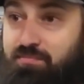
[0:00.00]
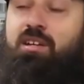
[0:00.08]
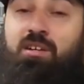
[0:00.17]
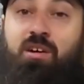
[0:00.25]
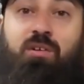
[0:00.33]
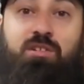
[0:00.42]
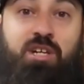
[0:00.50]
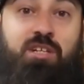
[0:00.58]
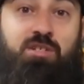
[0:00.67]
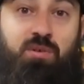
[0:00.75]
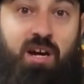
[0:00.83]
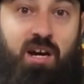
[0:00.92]
The only
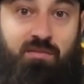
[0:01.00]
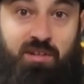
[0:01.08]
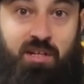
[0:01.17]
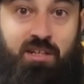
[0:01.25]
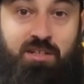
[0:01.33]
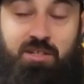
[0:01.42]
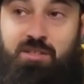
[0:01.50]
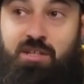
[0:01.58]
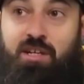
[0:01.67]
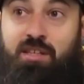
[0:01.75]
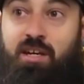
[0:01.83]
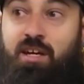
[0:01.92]
chance you have in conditions
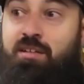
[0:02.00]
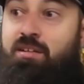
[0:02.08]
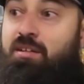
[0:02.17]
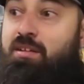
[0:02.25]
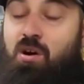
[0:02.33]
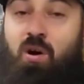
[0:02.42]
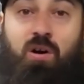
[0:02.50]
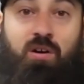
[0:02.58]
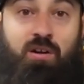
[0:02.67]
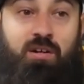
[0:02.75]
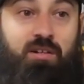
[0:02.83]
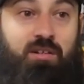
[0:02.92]
like that
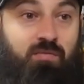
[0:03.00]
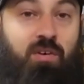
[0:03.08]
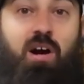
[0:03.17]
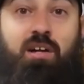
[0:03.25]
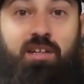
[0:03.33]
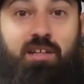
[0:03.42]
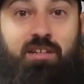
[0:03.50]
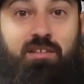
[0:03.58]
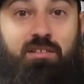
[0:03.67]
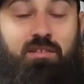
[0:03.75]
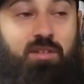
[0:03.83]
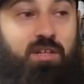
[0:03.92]
are finding
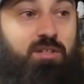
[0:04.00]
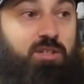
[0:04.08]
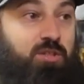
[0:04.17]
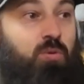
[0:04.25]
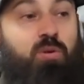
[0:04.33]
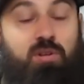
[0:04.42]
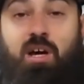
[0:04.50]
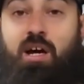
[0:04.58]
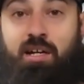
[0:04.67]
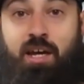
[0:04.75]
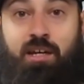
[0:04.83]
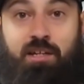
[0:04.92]
these
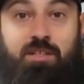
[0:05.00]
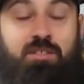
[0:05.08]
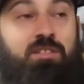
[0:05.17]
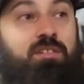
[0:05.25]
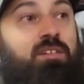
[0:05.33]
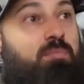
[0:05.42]
shoreline eddies,